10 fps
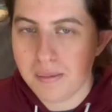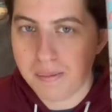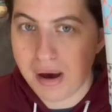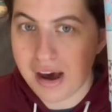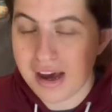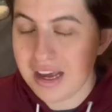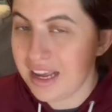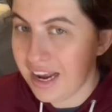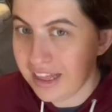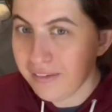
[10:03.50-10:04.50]
But
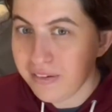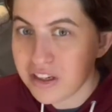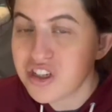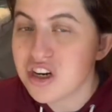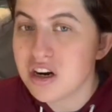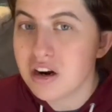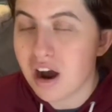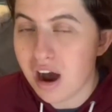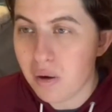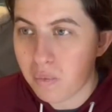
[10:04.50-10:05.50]
in the future,
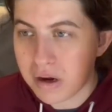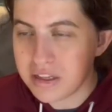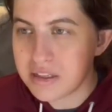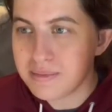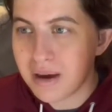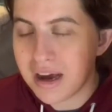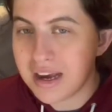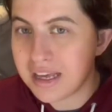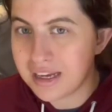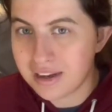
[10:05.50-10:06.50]
once
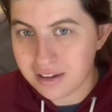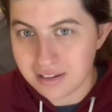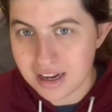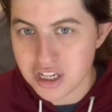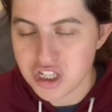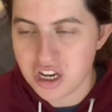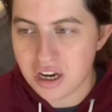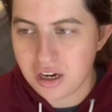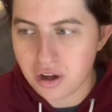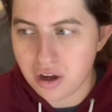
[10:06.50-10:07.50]
my
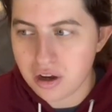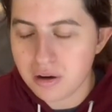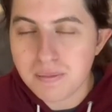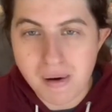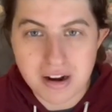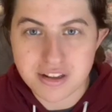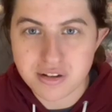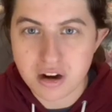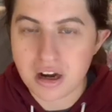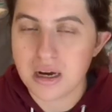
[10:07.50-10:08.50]
collection of body
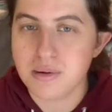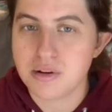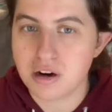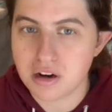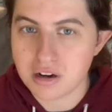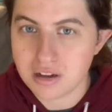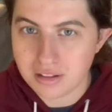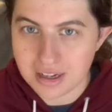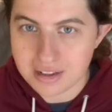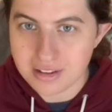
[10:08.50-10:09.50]
scrubs are
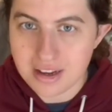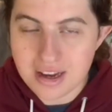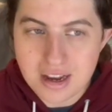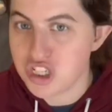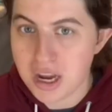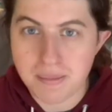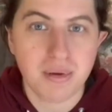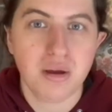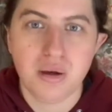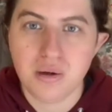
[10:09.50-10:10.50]
collected,
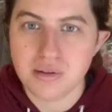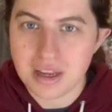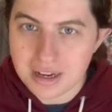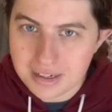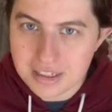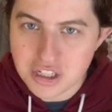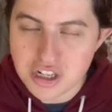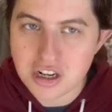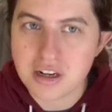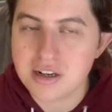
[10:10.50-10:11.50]
shampoos and
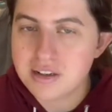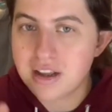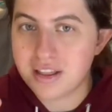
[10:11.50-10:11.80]
conditioners,